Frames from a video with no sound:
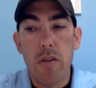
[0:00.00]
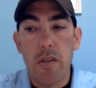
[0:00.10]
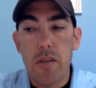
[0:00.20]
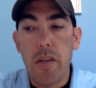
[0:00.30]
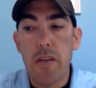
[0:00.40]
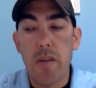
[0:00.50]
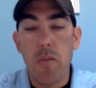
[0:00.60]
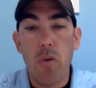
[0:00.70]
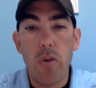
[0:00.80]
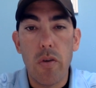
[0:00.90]
success at
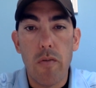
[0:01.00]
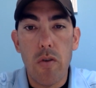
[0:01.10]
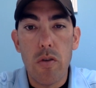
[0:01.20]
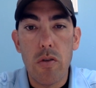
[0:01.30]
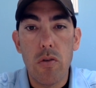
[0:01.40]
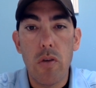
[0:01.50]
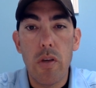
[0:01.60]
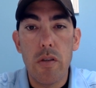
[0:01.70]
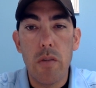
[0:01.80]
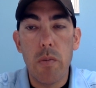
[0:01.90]
Boulder Universal
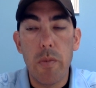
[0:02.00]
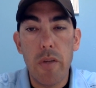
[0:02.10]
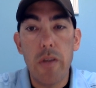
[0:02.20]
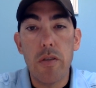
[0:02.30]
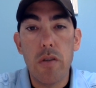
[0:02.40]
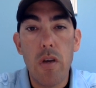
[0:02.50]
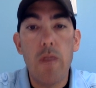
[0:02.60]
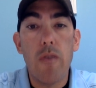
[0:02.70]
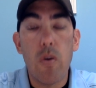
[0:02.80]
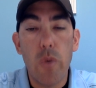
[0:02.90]
is the implementation
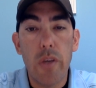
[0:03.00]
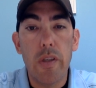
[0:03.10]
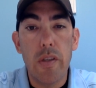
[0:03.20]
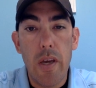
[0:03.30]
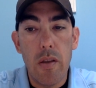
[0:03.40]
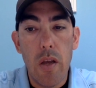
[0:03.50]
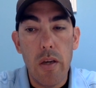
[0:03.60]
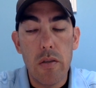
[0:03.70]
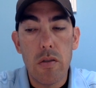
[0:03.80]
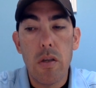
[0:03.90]
of our weekly
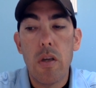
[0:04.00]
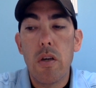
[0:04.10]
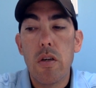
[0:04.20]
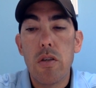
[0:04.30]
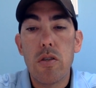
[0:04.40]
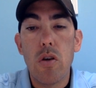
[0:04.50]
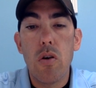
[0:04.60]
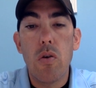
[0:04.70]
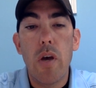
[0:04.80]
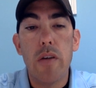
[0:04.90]
deadlines.
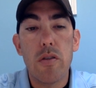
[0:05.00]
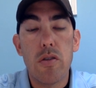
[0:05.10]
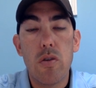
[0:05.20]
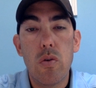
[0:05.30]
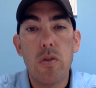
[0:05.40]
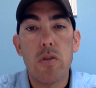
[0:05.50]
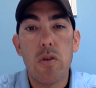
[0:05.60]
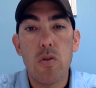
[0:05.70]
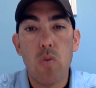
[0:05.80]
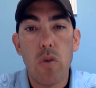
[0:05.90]
So as a student
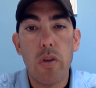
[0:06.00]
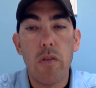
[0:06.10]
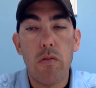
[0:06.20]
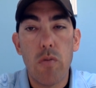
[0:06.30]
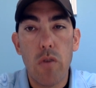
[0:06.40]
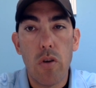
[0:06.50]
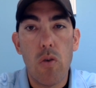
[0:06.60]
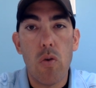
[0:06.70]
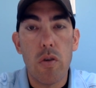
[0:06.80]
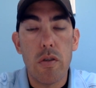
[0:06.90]
starts working through their
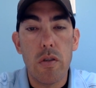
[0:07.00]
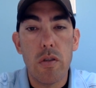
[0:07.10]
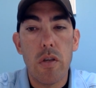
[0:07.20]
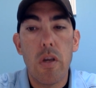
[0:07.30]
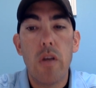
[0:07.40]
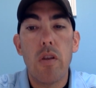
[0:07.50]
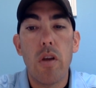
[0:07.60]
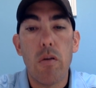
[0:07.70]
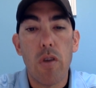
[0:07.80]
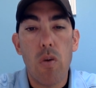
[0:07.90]
courses, they
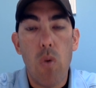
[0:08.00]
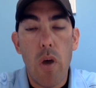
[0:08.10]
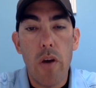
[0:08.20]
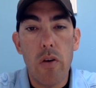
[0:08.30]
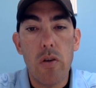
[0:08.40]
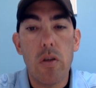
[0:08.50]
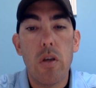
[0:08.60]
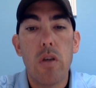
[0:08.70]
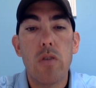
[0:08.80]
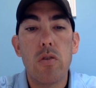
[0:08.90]
are required
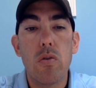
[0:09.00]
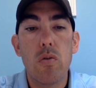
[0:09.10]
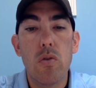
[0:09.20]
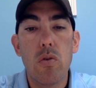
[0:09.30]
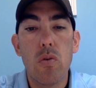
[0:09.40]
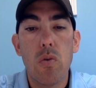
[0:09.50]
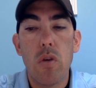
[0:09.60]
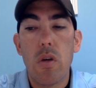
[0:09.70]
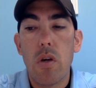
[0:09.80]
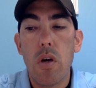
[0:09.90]
to do
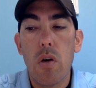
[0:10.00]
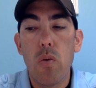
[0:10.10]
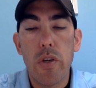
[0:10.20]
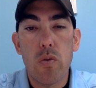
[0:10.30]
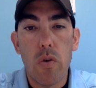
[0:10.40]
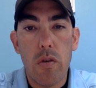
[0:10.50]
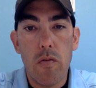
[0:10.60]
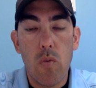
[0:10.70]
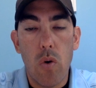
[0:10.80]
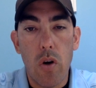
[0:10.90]
a week's worth
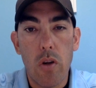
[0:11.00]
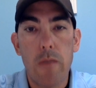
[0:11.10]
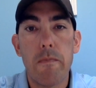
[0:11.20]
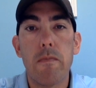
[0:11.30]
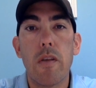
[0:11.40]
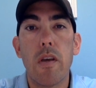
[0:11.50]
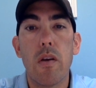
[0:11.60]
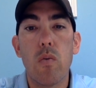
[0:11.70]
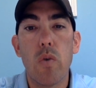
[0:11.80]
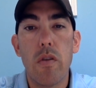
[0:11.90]
of work.
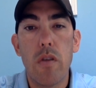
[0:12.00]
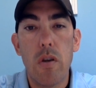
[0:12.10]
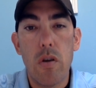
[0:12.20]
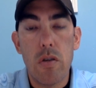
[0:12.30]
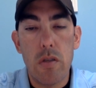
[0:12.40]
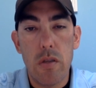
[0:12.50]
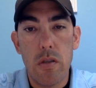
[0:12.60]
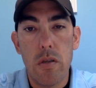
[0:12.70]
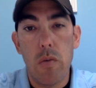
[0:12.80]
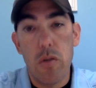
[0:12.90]
And within our
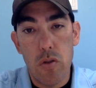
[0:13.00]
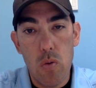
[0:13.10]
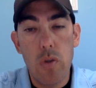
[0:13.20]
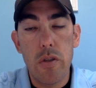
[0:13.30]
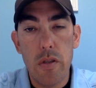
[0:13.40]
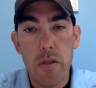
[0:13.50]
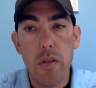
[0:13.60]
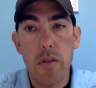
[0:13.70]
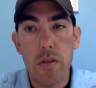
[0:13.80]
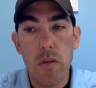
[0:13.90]
system, our Schoology
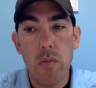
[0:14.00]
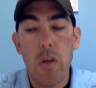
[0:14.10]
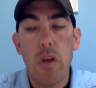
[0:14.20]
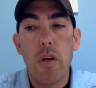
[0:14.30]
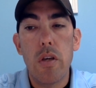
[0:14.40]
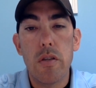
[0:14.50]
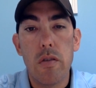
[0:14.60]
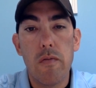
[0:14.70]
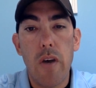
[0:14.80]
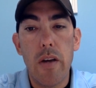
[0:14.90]
system, it's
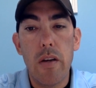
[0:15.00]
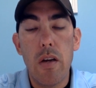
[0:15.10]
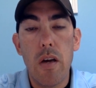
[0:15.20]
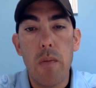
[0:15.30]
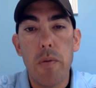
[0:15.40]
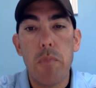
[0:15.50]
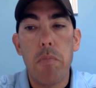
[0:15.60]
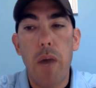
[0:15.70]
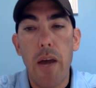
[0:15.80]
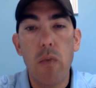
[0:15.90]
divided up
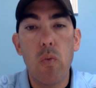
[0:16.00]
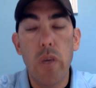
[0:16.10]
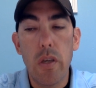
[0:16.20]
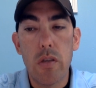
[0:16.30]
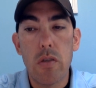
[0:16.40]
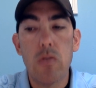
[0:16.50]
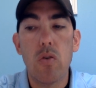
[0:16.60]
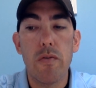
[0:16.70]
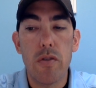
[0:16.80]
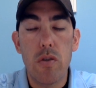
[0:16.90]
by weeks.
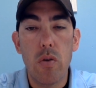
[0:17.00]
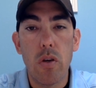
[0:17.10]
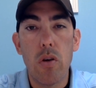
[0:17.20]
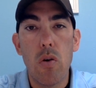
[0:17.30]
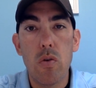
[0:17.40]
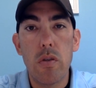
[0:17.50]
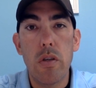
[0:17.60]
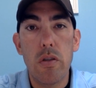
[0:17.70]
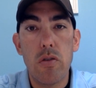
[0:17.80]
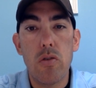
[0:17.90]
So if a student goes
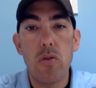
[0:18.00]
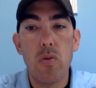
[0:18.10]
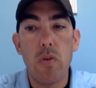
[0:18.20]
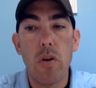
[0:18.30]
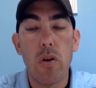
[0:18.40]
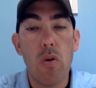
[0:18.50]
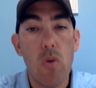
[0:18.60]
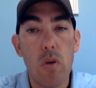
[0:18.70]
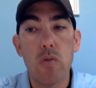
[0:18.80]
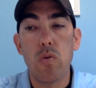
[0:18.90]
into their
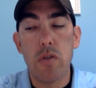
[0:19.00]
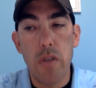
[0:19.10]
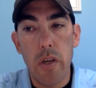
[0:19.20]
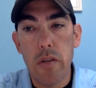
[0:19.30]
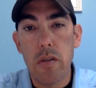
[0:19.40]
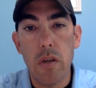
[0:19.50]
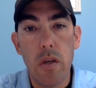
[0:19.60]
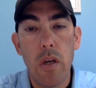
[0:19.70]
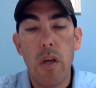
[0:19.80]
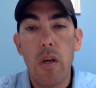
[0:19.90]
course, we'll say it's a